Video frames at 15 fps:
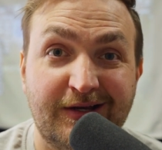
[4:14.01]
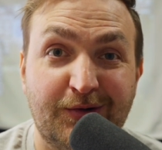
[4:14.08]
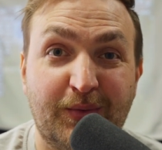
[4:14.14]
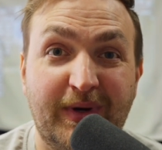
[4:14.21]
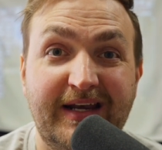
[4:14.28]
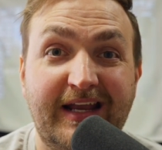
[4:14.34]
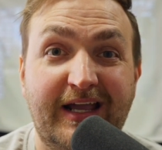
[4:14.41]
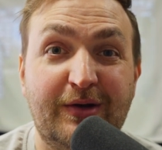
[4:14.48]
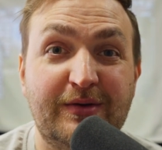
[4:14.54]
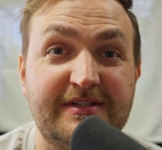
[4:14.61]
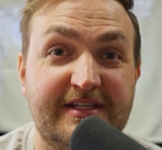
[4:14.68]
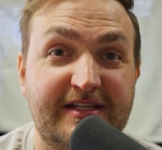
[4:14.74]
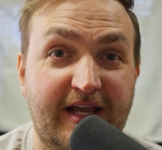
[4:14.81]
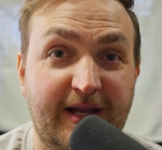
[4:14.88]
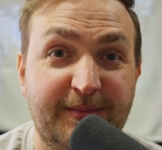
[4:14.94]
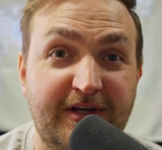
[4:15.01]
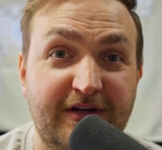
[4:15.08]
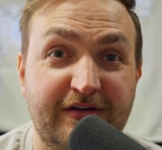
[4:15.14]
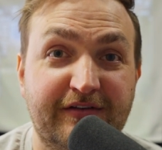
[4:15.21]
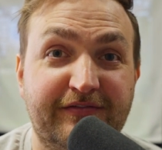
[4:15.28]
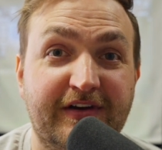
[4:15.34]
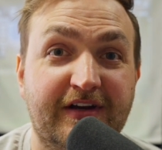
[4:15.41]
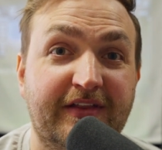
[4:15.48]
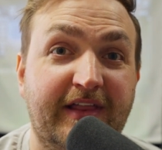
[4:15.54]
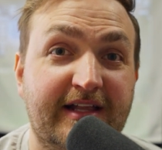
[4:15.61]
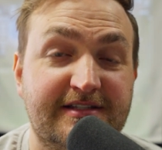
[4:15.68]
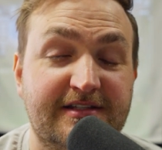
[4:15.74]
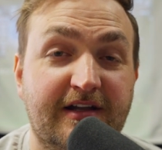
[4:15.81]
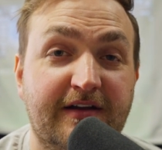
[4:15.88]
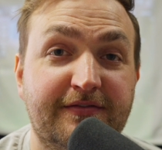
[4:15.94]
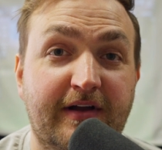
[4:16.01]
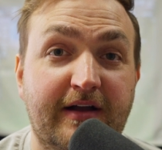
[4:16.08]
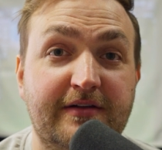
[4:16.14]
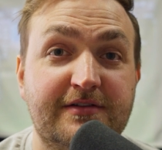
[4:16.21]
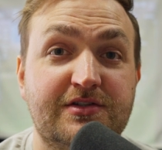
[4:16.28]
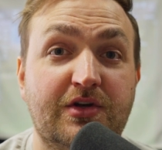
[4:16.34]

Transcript: Right now is the time of year to figure that stuff out.